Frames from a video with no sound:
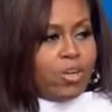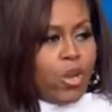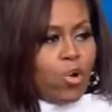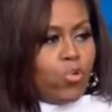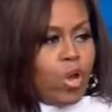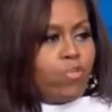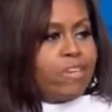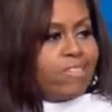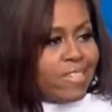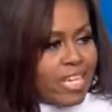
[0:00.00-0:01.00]
know no
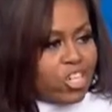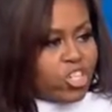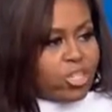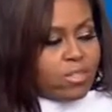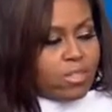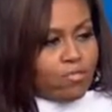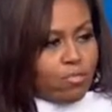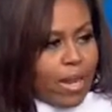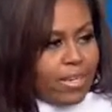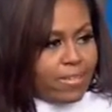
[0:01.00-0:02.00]
distinctions
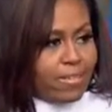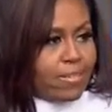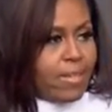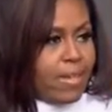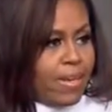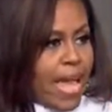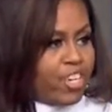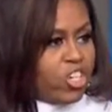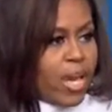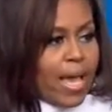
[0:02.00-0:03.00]
of race,
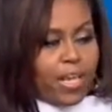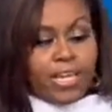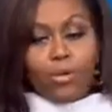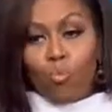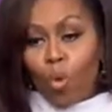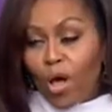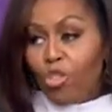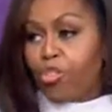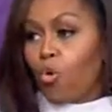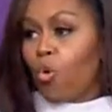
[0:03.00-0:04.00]
nationality,
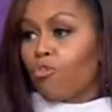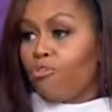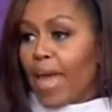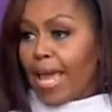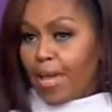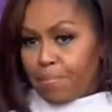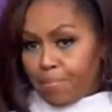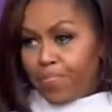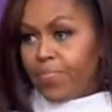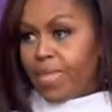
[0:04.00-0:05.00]
wealth, or fame,